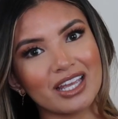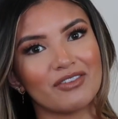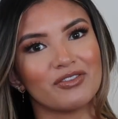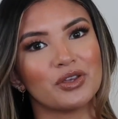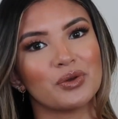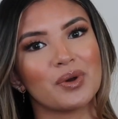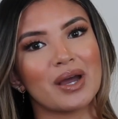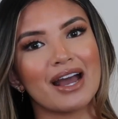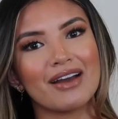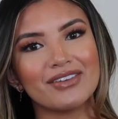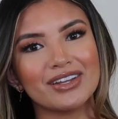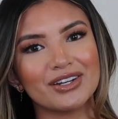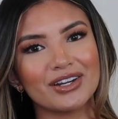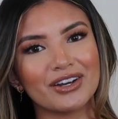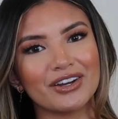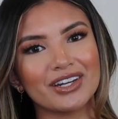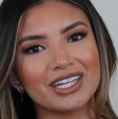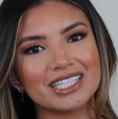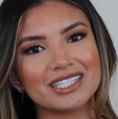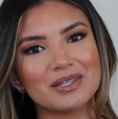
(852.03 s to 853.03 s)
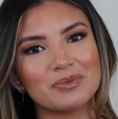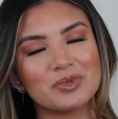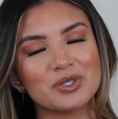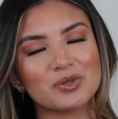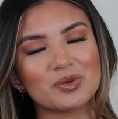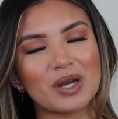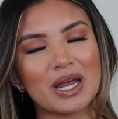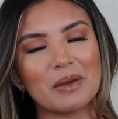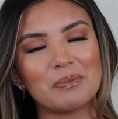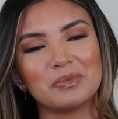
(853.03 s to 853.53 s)
If you haven't already
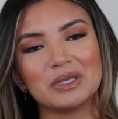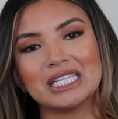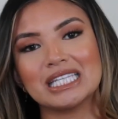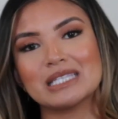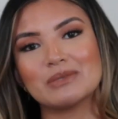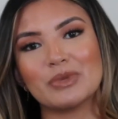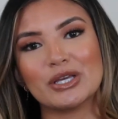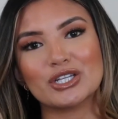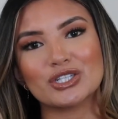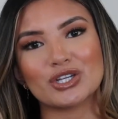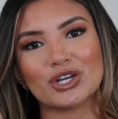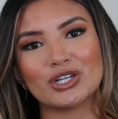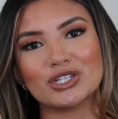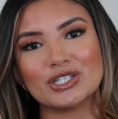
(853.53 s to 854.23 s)
subscribed, please make sure